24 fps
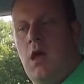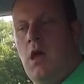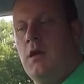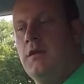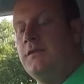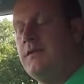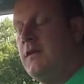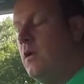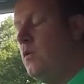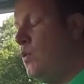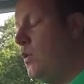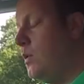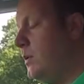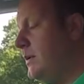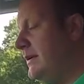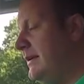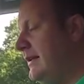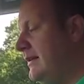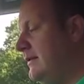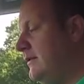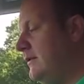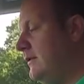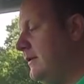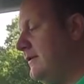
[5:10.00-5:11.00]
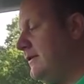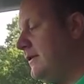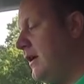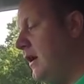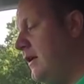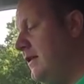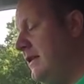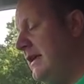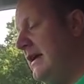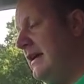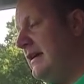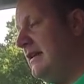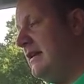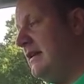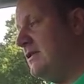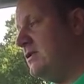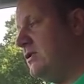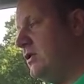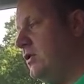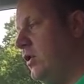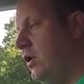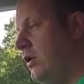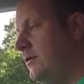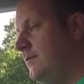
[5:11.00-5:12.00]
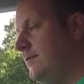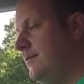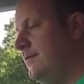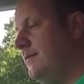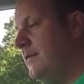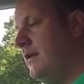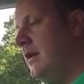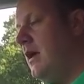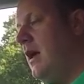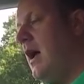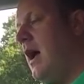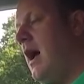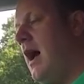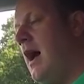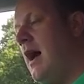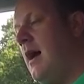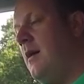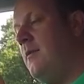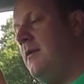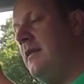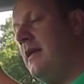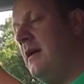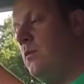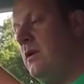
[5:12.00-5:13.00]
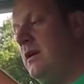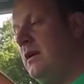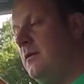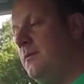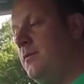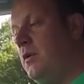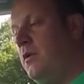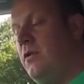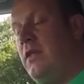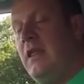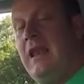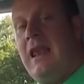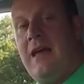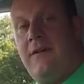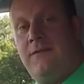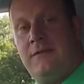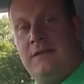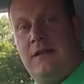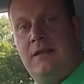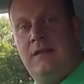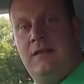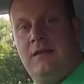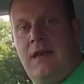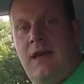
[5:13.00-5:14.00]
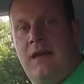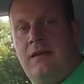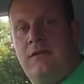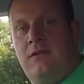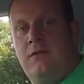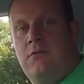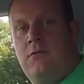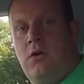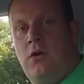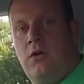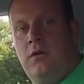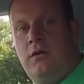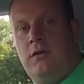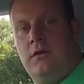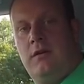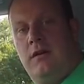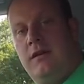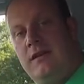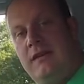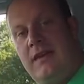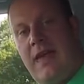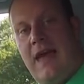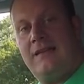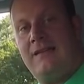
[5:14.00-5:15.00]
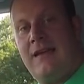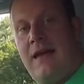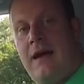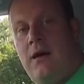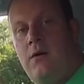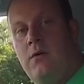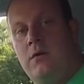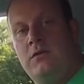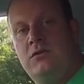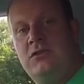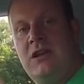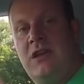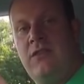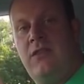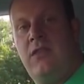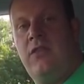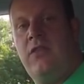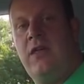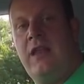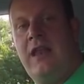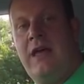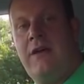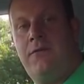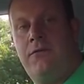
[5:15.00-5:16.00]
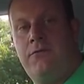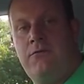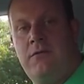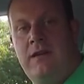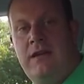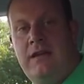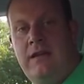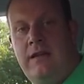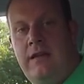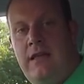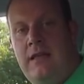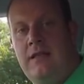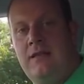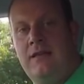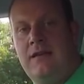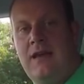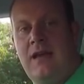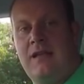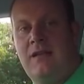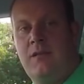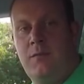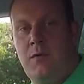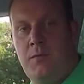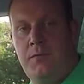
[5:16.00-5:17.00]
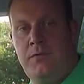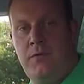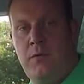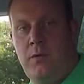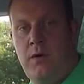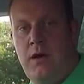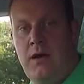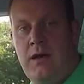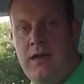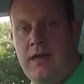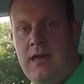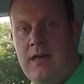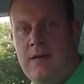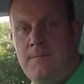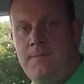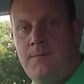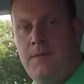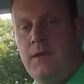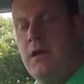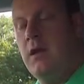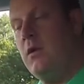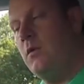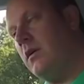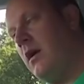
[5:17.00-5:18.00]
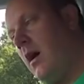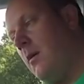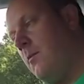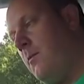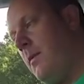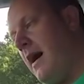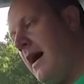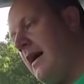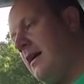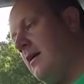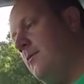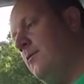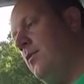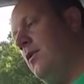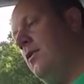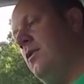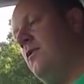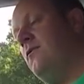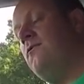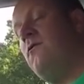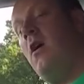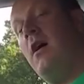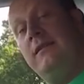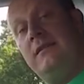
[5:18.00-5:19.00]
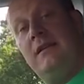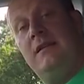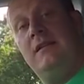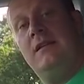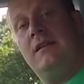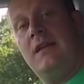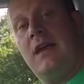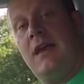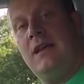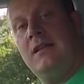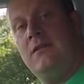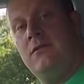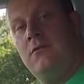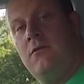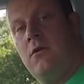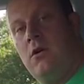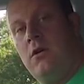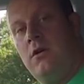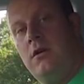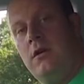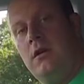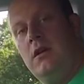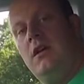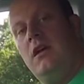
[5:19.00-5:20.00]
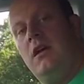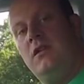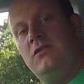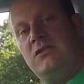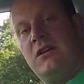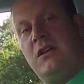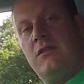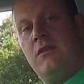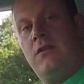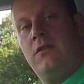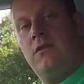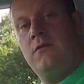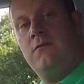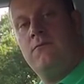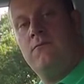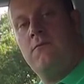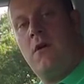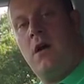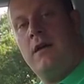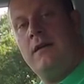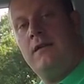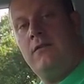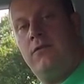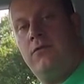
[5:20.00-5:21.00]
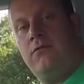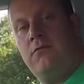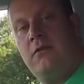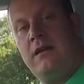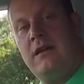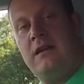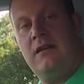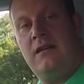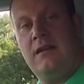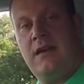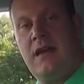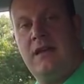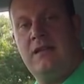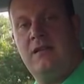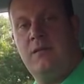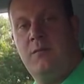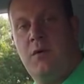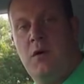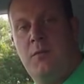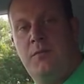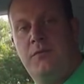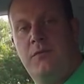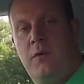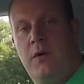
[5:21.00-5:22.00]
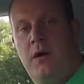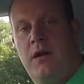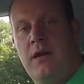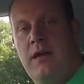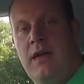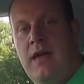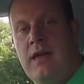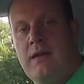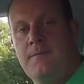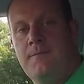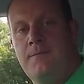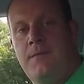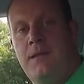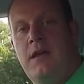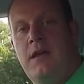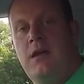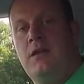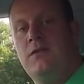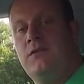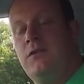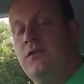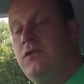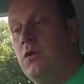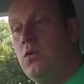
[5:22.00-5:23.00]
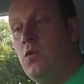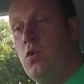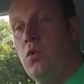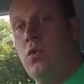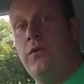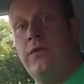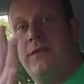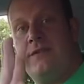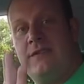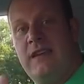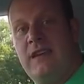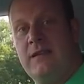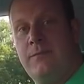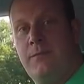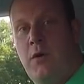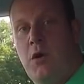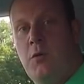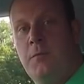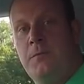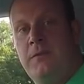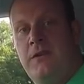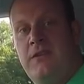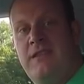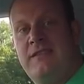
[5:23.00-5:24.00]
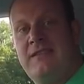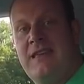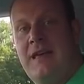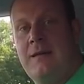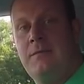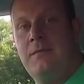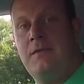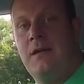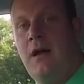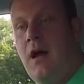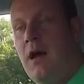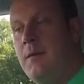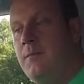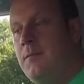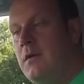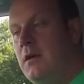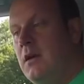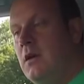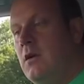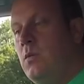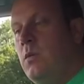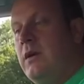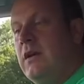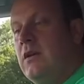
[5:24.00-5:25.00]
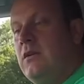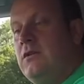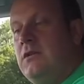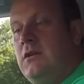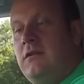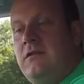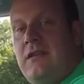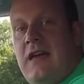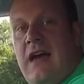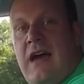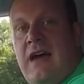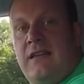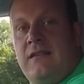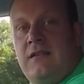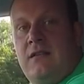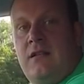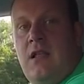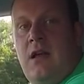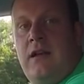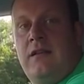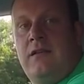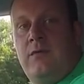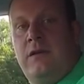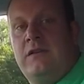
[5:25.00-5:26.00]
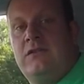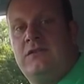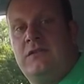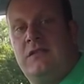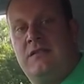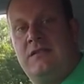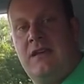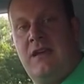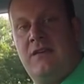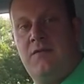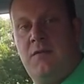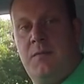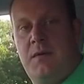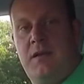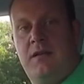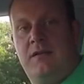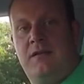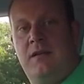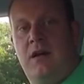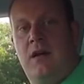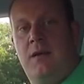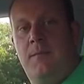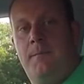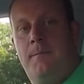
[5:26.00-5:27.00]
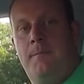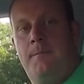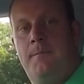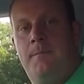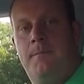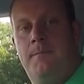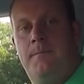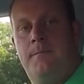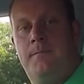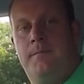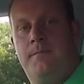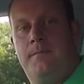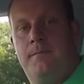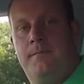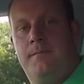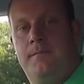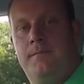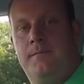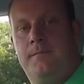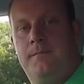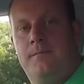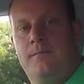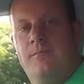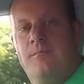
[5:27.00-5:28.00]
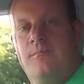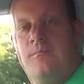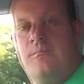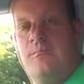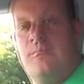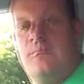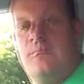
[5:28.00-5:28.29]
So what we need to do is turn the ignition on um, and then we could put the left indicator on get out and check that the left three indicator bulbs are working. Come back and put the right indicator on and check that the right three indicator bulbs are working. To do all of the six bulbs at the same time, we could use the hazard light switch to save a bit of time. Thank you very much.